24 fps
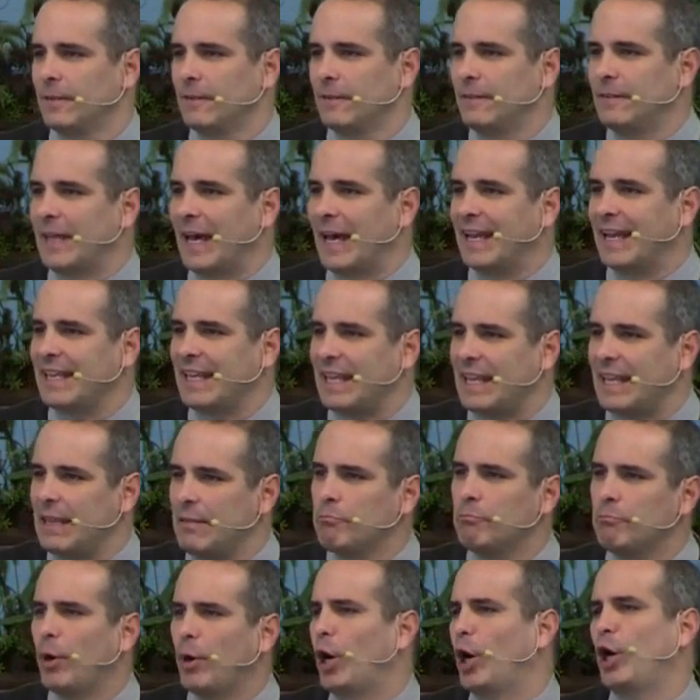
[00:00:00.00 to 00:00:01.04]
that he
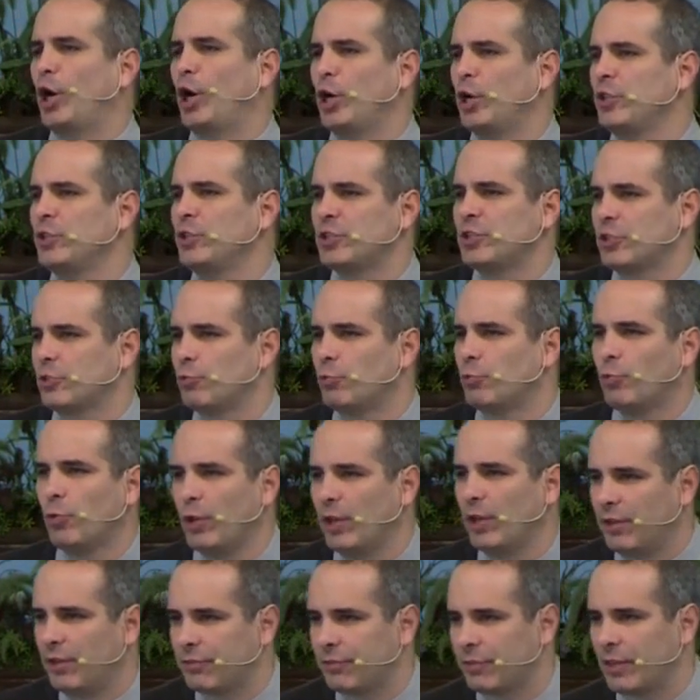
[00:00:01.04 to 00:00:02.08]
burns
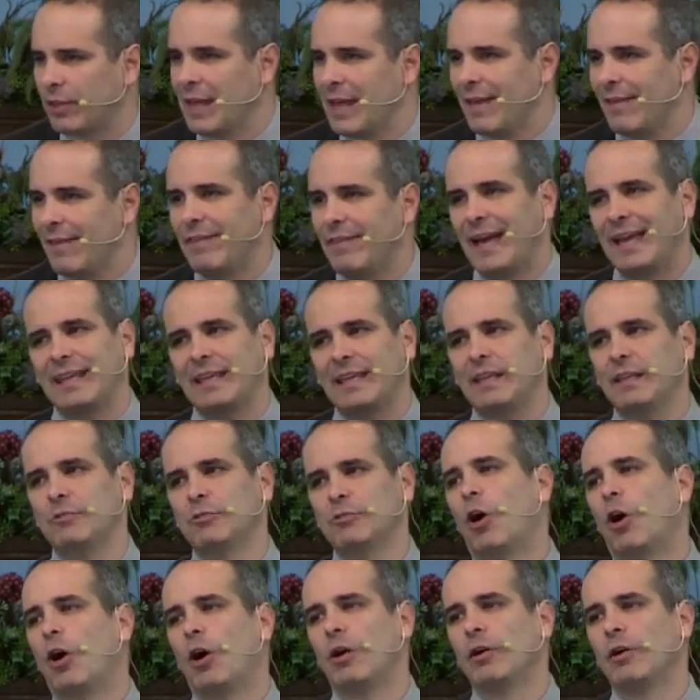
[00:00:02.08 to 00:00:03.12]
with, that he
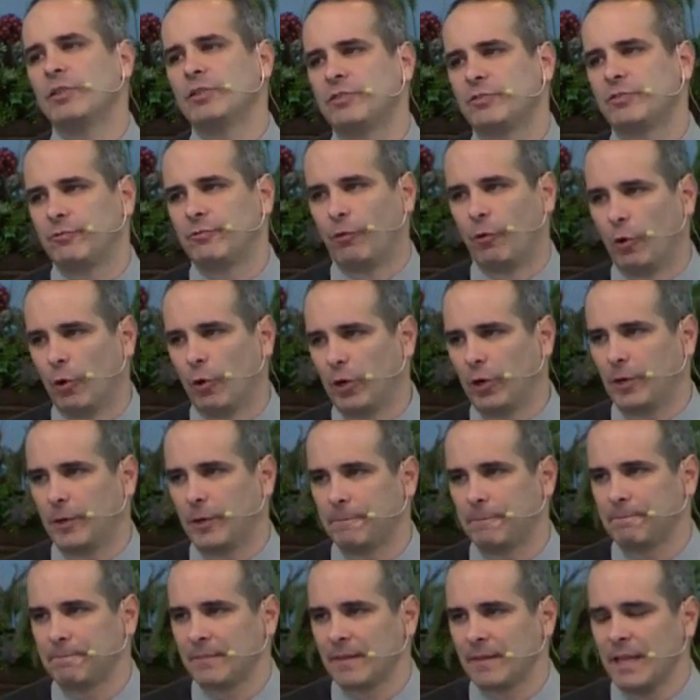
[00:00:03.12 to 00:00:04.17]
longs for.
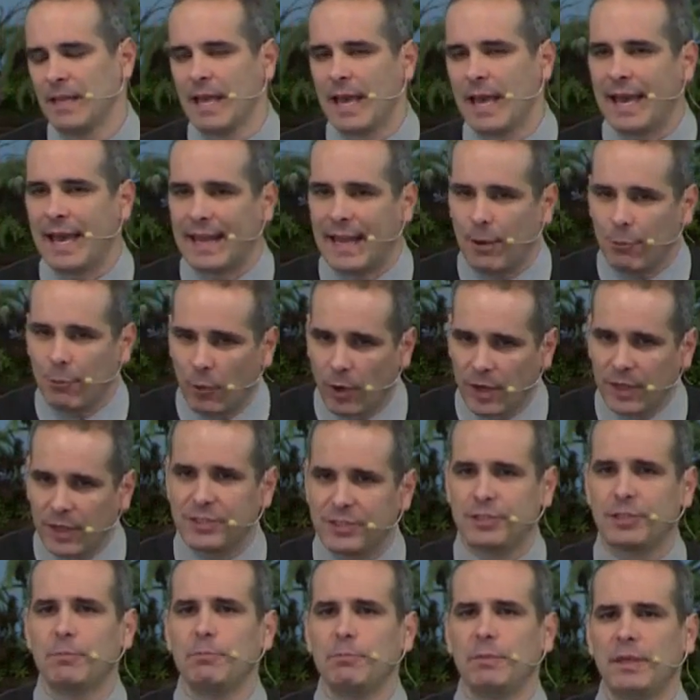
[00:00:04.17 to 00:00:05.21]
And I want to
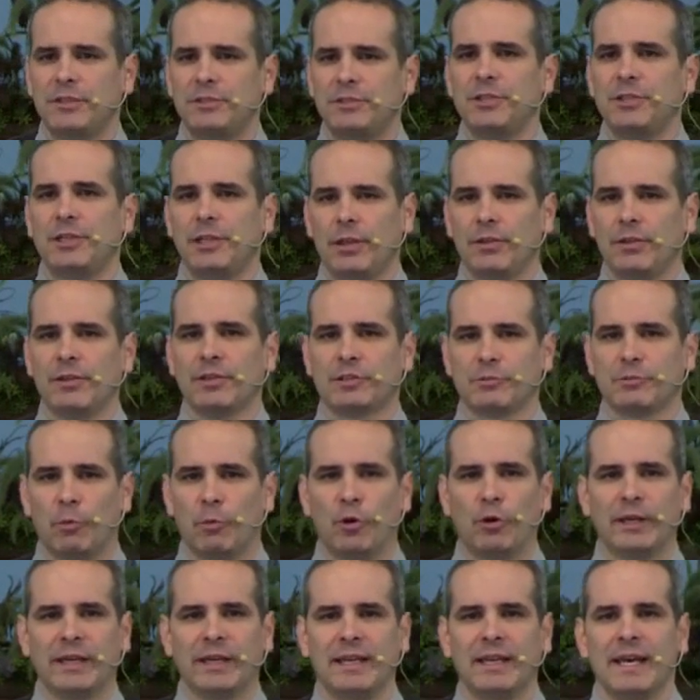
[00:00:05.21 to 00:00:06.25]
submit to you this
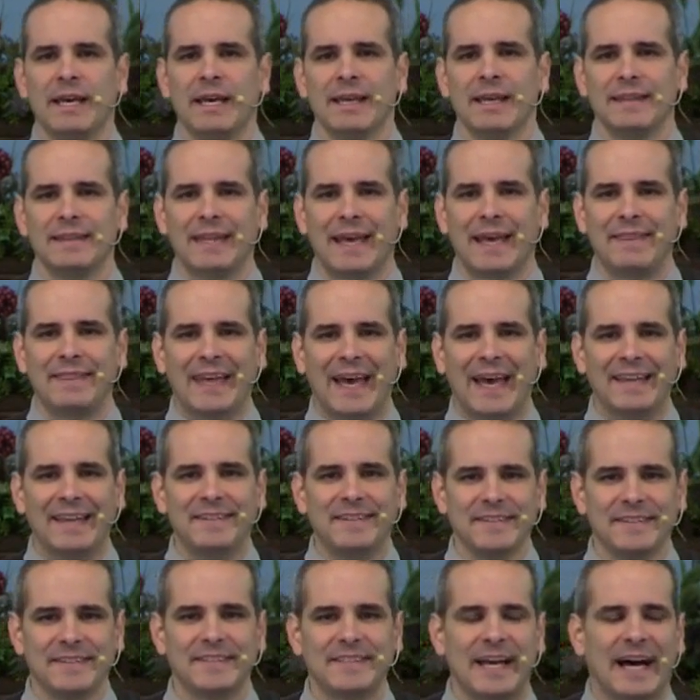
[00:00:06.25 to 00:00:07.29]
morning that that
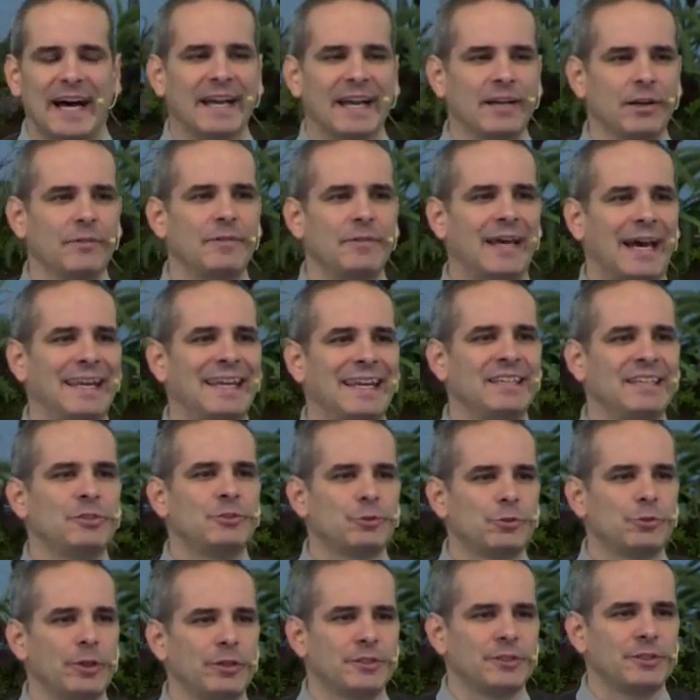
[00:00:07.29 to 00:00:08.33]
desire, that
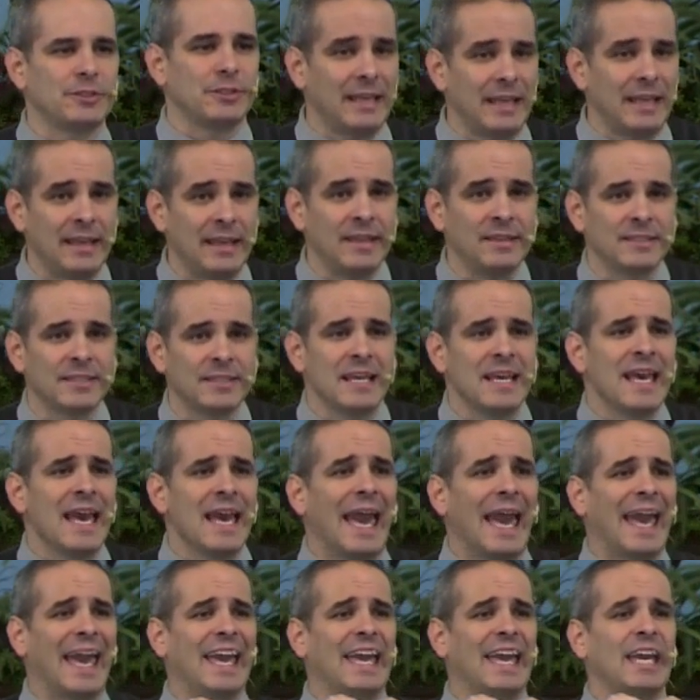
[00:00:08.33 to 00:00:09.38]
interest is
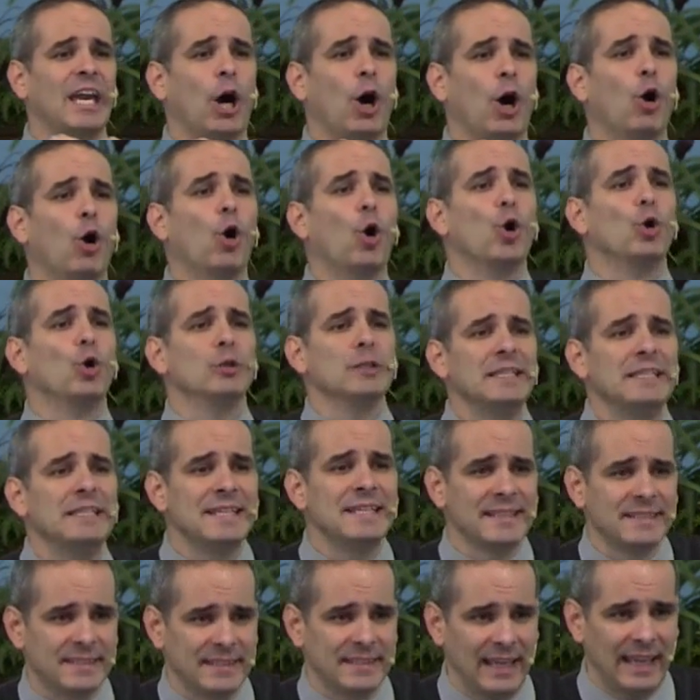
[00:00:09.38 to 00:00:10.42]
a
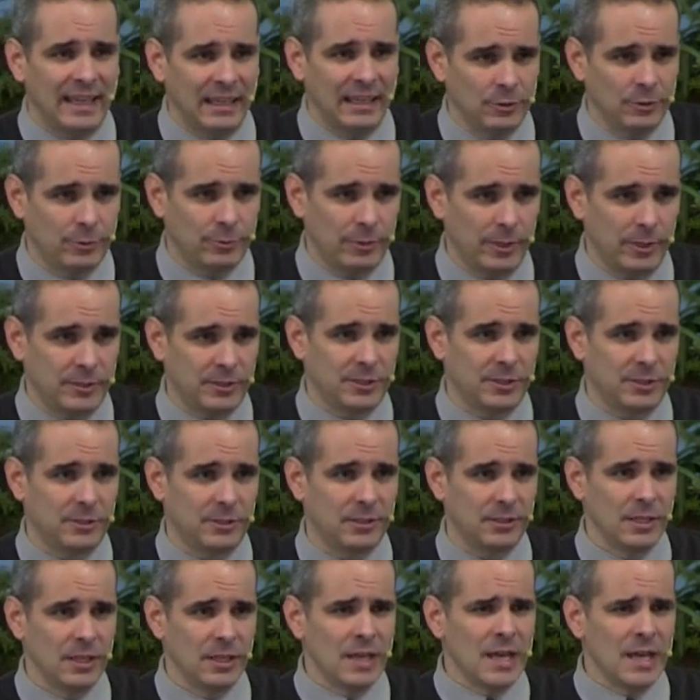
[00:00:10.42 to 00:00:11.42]
holiness interest,